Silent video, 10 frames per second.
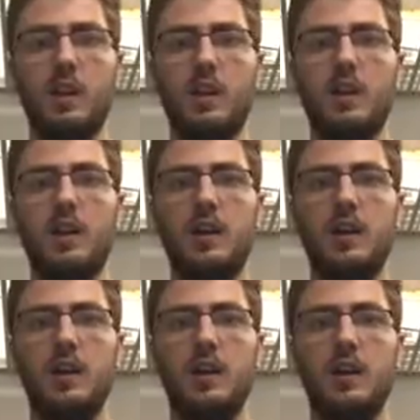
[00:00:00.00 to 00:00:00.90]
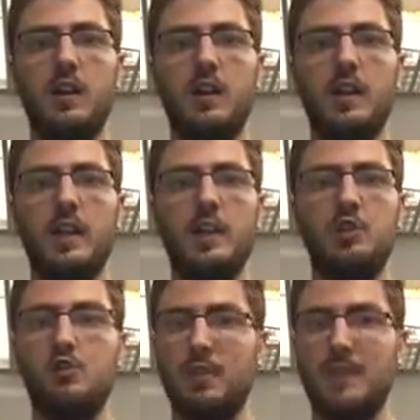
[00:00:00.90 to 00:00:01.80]
a
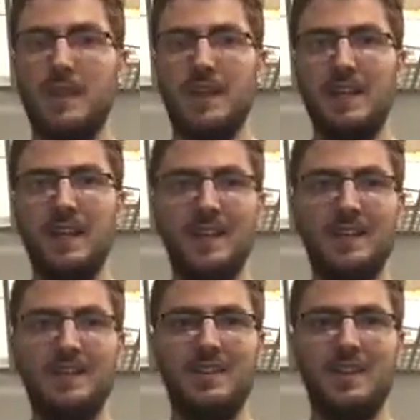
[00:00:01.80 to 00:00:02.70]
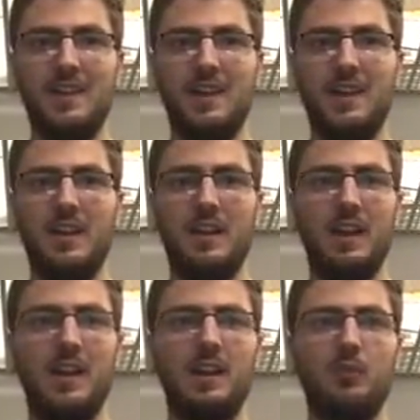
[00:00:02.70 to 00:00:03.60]
drum key, and
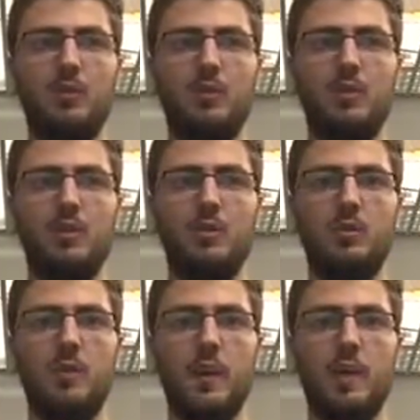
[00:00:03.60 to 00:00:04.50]
I will also